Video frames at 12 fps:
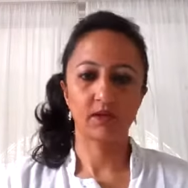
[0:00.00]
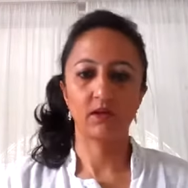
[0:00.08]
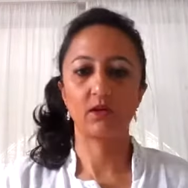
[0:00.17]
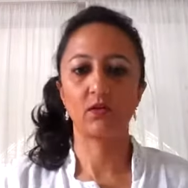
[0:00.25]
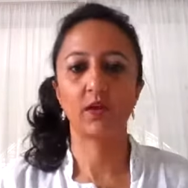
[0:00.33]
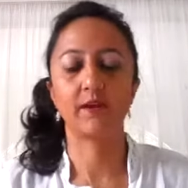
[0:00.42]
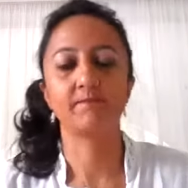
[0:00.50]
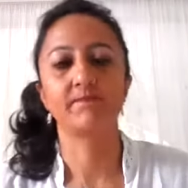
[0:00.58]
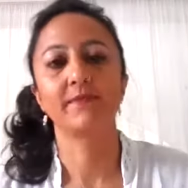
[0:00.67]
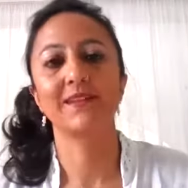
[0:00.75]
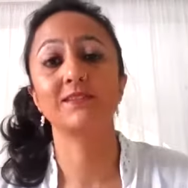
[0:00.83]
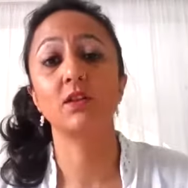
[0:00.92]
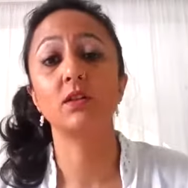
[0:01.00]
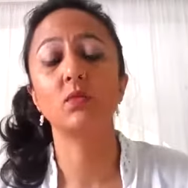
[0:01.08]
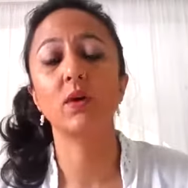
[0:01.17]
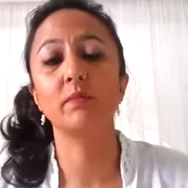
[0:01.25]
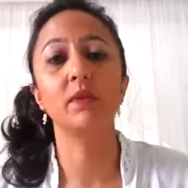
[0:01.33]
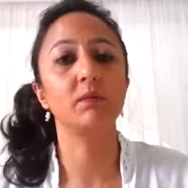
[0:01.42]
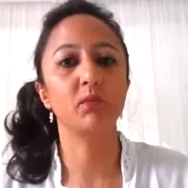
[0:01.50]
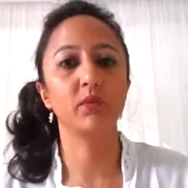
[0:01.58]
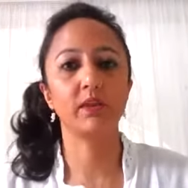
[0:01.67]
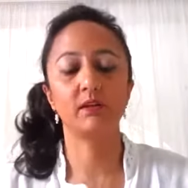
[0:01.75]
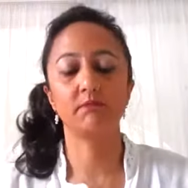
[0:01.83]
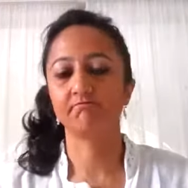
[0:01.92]
Okay, that's called the 1-minute
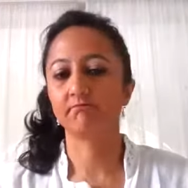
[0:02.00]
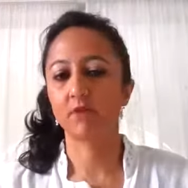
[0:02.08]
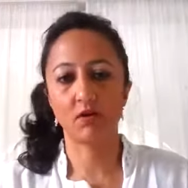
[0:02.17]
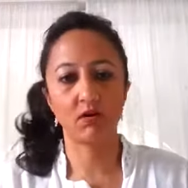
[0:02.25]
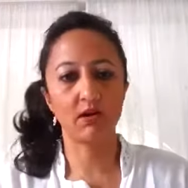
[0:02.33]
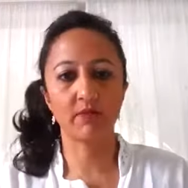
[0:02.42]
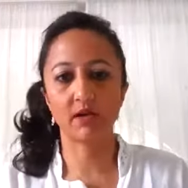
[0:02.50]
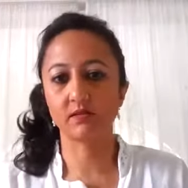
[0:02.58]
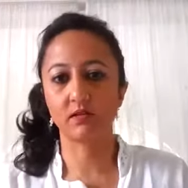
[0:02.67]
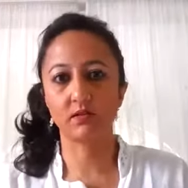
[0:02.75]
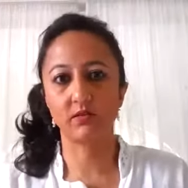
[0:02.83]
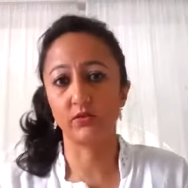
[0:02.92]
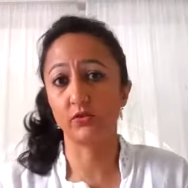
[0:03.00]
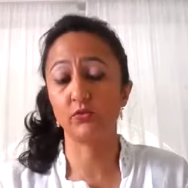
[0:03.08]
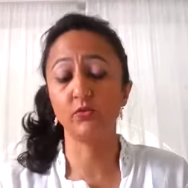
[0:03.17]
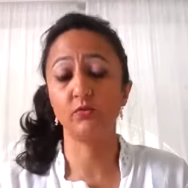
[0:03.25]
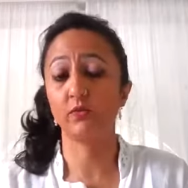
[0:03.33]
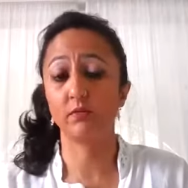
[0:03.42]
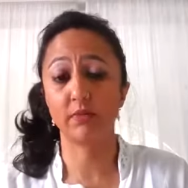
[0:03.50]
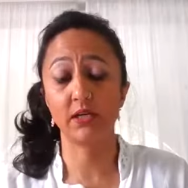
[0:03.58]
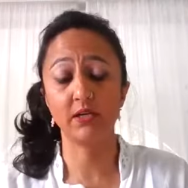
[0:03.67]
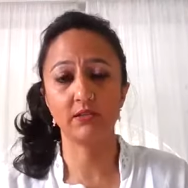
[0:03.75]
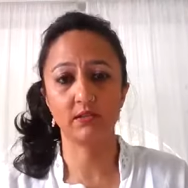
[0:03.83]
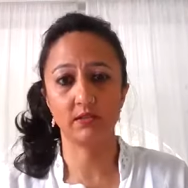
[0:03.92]
breathing. All I'm asking you to do for a
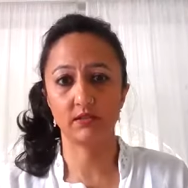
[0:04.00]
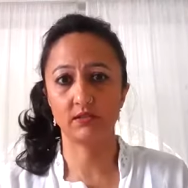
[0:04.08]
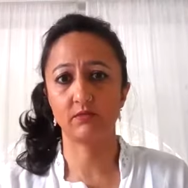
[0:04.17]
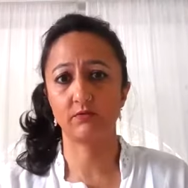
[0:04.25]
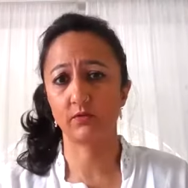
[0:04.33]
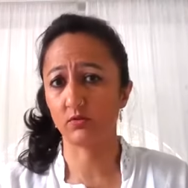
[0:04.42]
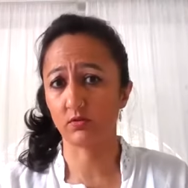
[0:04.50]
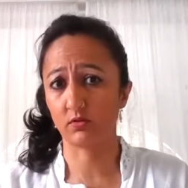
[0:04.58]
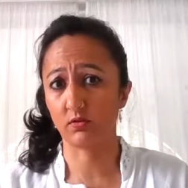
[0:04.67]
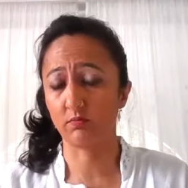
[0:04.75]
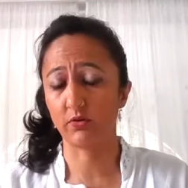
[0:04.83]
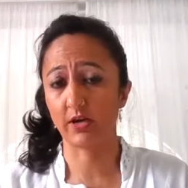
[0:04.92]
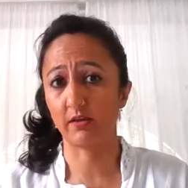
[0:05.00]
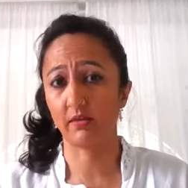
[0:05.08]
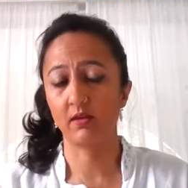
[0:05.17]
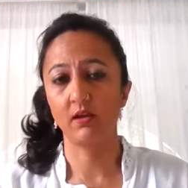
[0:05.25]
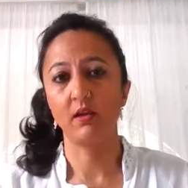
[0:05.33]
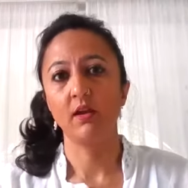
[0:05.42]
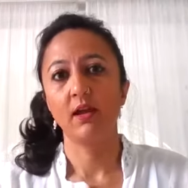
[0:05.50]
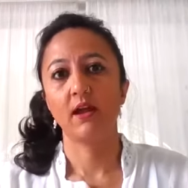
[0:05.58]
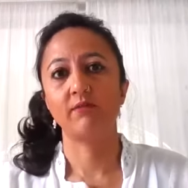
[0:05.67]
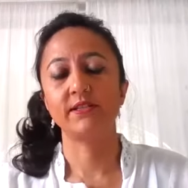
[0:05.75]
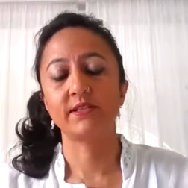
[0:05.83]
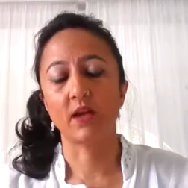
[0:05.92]
minute is to focus on your breath.
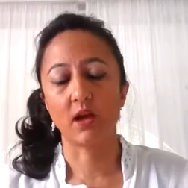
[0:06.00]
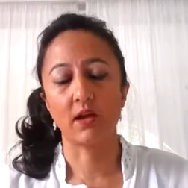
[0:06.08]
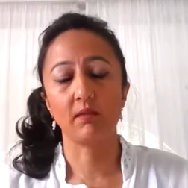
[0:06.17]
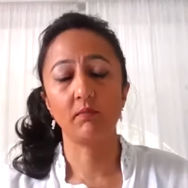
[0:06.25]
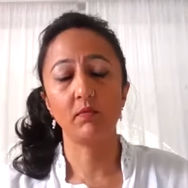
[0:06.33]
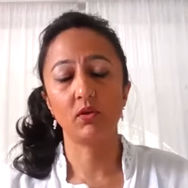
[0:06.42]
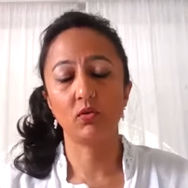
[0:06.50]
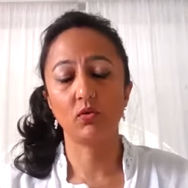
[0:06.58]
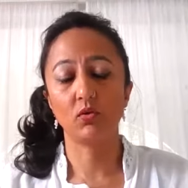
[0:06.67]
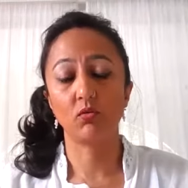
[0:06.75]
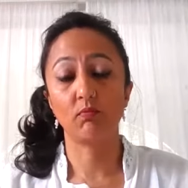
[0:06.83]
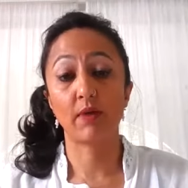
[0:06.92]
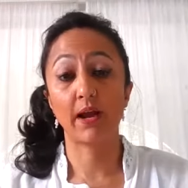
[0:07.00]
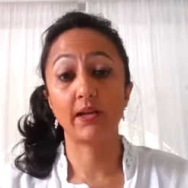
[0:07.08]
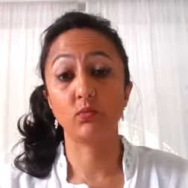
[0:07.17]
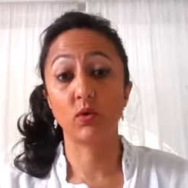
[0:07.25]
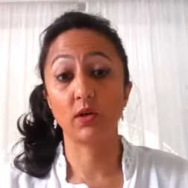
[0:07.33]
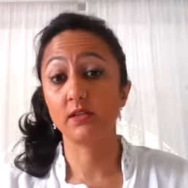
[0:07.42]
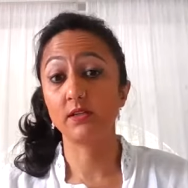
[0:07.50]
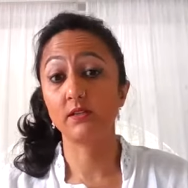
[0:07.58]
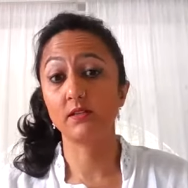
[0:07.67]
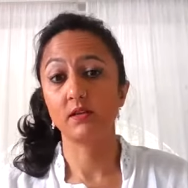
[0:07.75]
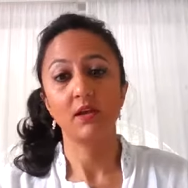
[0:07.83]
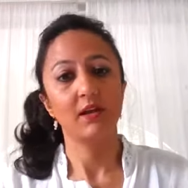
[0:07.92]
Every time your mind
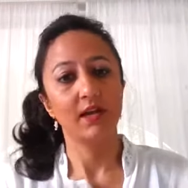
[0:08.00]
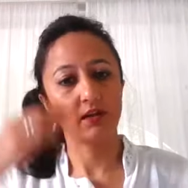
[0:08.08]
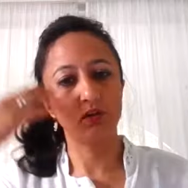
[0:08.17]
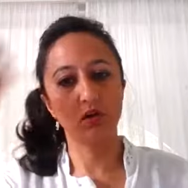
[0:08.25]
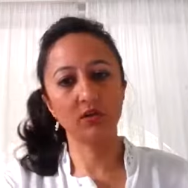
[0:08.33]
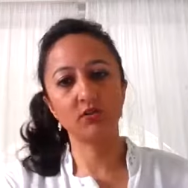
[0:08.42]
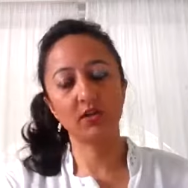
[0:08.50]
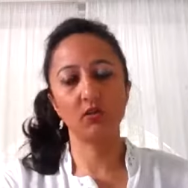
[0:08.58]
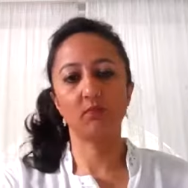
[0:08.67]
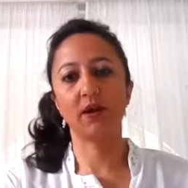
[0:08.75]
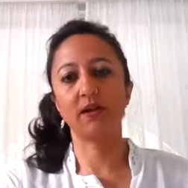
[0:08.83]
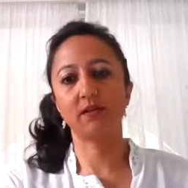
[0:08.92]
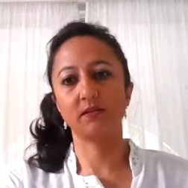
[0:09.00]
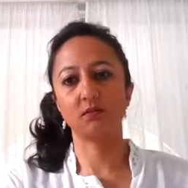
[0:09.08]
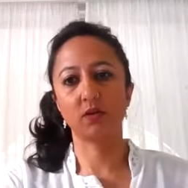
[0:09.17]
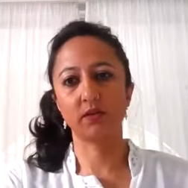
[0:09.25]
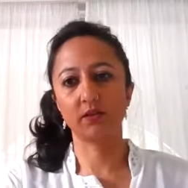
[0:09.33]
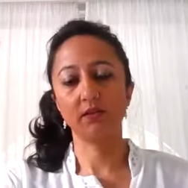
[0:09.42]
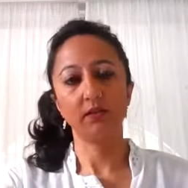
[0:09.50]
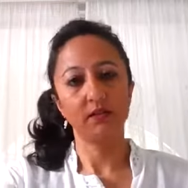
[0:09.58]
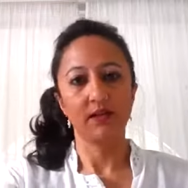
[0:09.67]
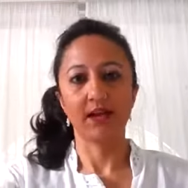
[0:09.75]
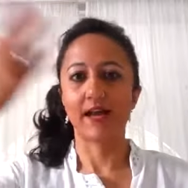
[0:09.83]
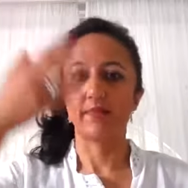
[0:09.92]
wanders, acknowledge that your mind has wandered
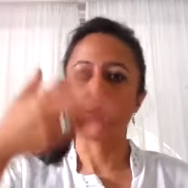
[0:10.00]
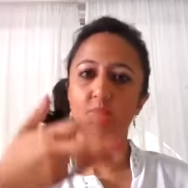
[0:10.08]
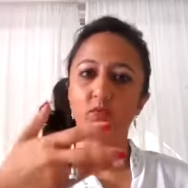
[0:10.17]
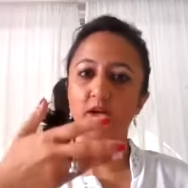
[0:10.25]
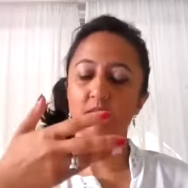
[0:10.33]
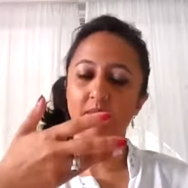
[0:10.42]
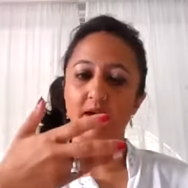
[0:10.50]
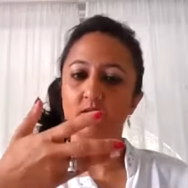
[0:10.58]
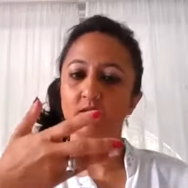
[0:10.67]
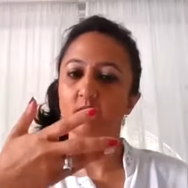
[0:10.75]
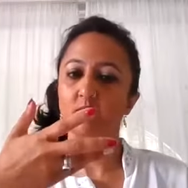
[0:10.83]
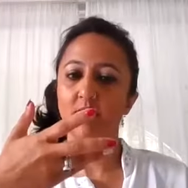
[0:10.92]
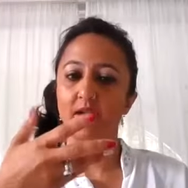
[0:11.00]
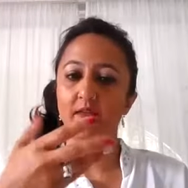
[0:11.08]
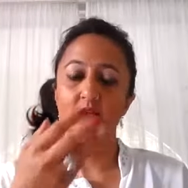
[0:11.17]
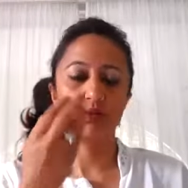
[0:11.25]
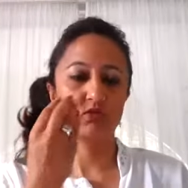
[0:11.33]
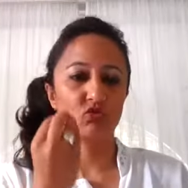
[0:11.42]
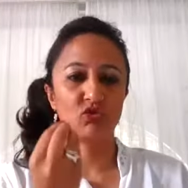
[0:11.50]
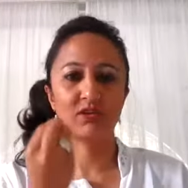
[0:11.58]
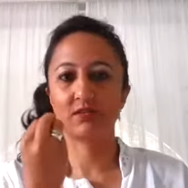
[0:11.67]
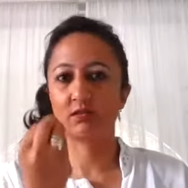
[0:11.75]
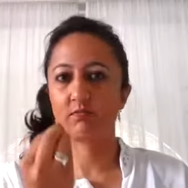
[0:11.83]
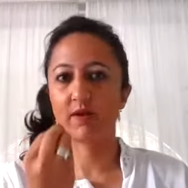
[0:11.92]
and then bring it back to the breath. It's
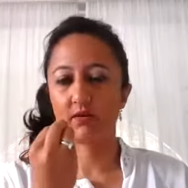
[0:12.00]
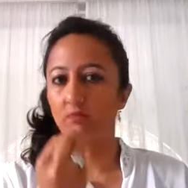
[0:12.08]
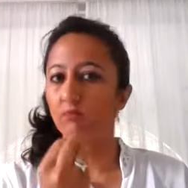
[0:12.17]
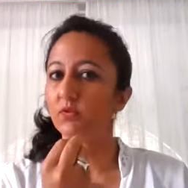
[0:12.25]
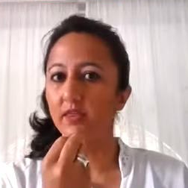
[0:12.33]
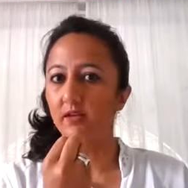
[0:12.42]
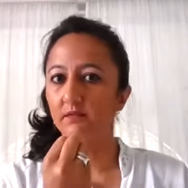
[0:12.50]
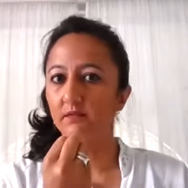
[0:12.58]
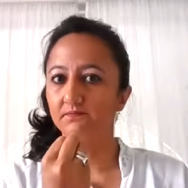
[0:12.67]
just about the breathing.